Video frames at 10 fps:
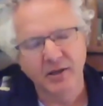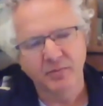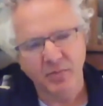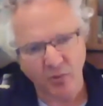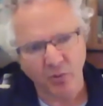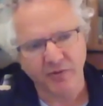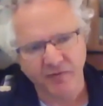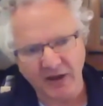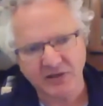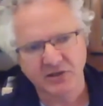but we're
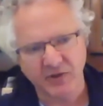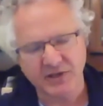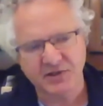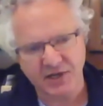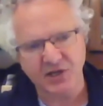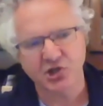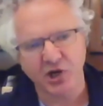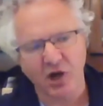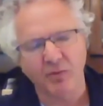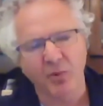effectively teaching
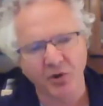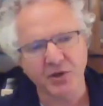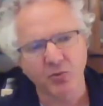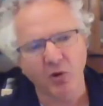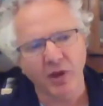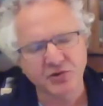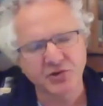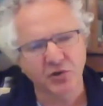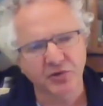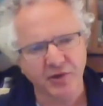our body what those
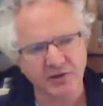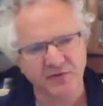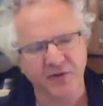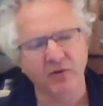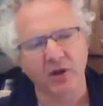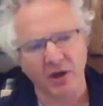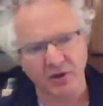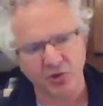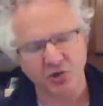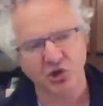good things felt like,
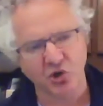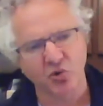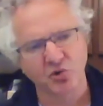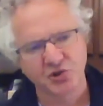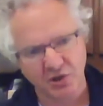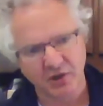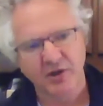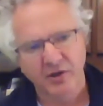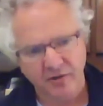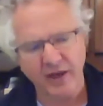which of course
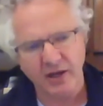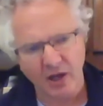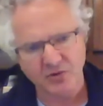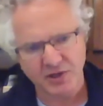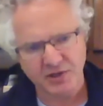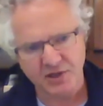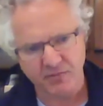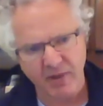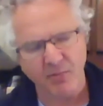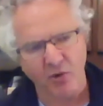then goes into
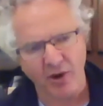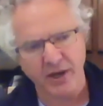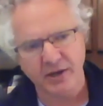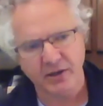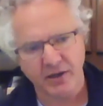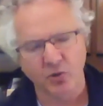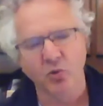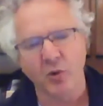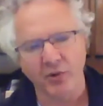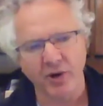memory. And all
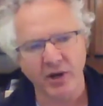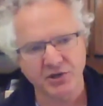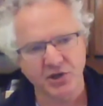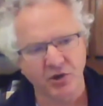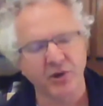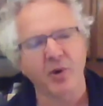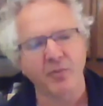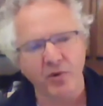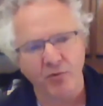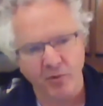we're really doing when
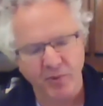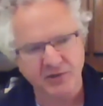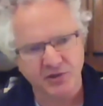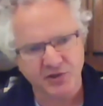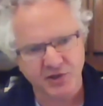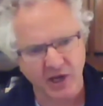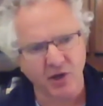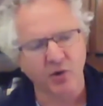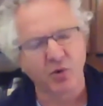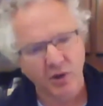we repeat a
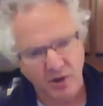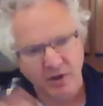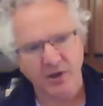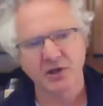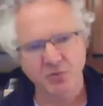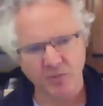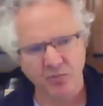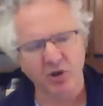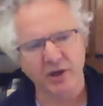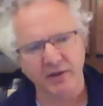skill is we're
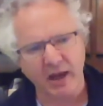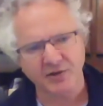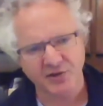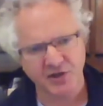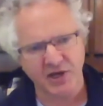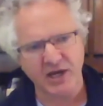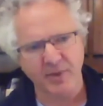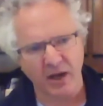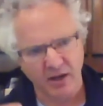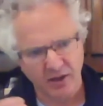pulling that schema